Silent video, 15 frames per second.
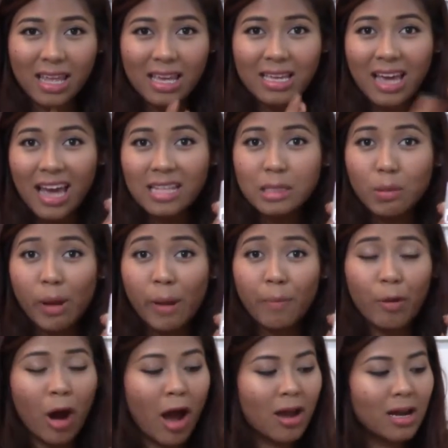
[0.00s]
the Kate Spade
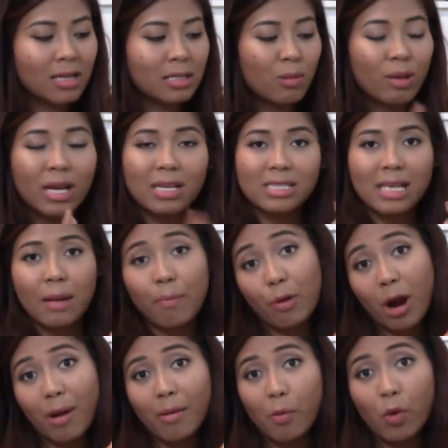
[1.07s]
products because it
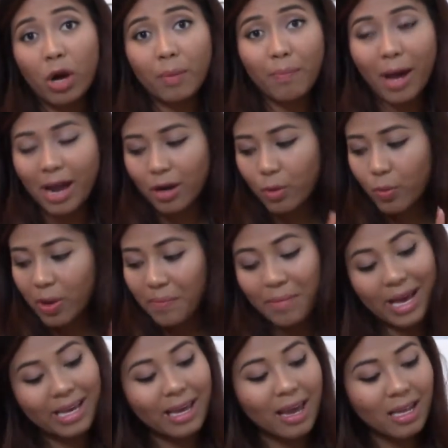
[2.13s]
probably worked better with
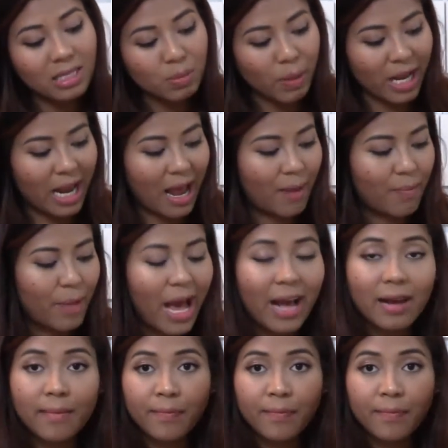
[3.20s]
my Kate Spade handbag.